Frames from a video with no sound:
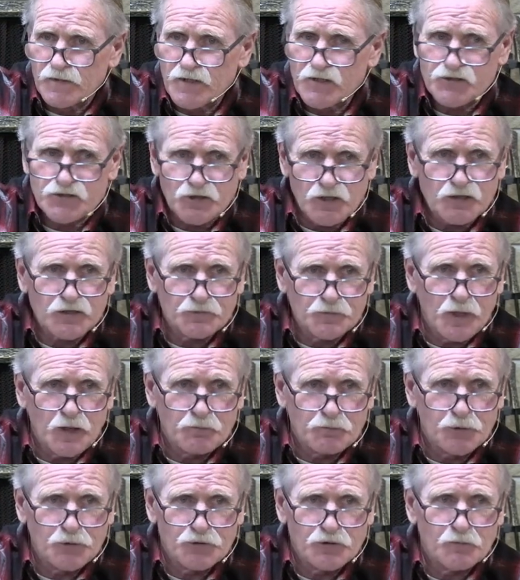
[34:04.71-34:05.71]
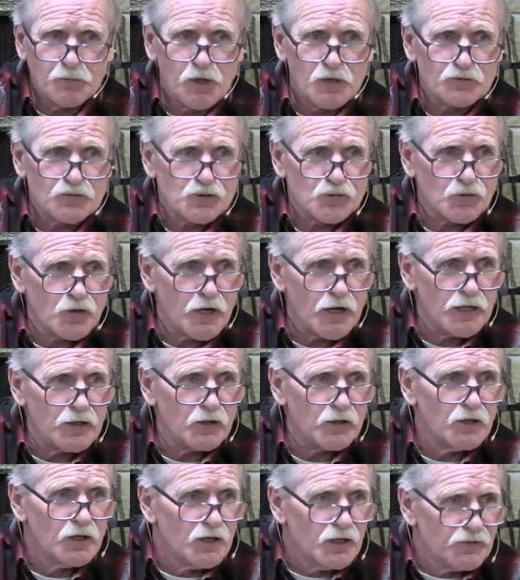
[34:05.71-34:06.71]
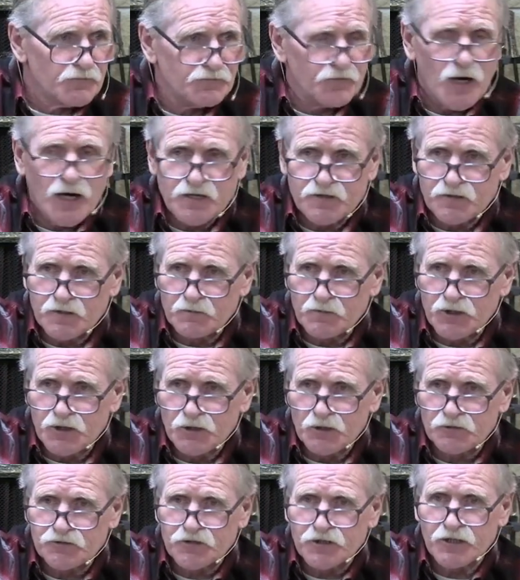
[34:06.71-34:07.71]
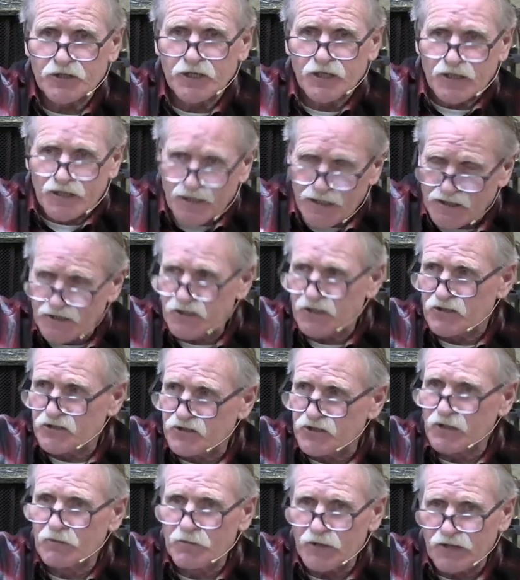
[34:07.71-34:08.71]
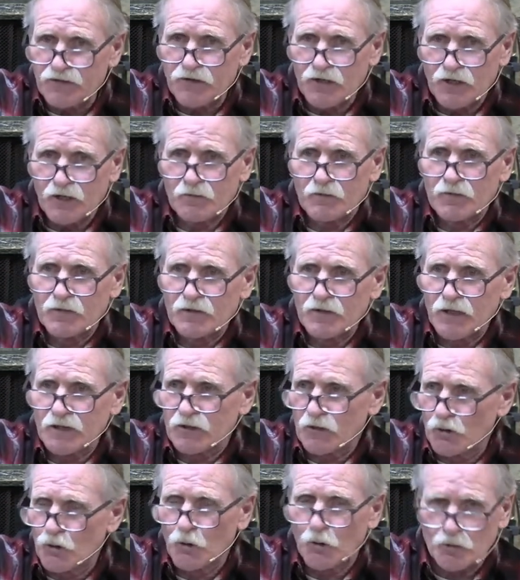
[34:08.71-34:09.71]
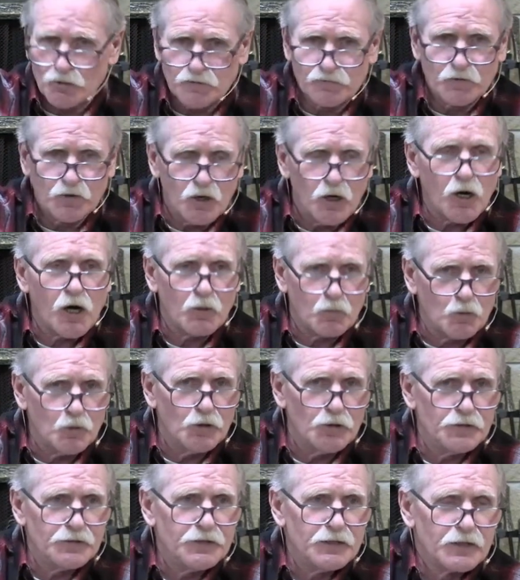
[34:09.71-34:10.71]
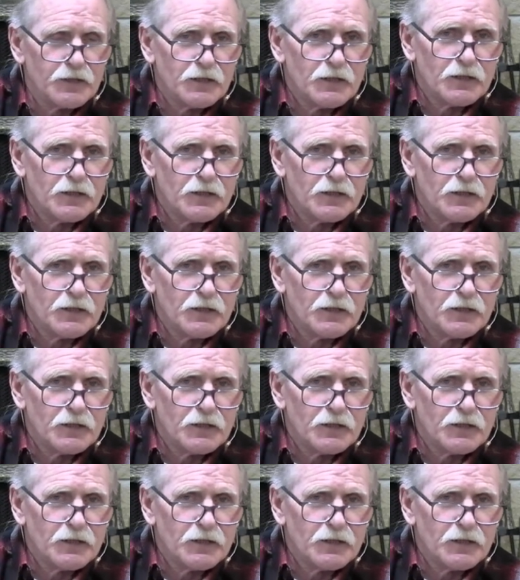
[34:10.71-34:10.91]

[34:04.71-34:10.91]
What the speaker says: He's talking about putting them on trial, finding them guilty, and condemning them like a court of law would.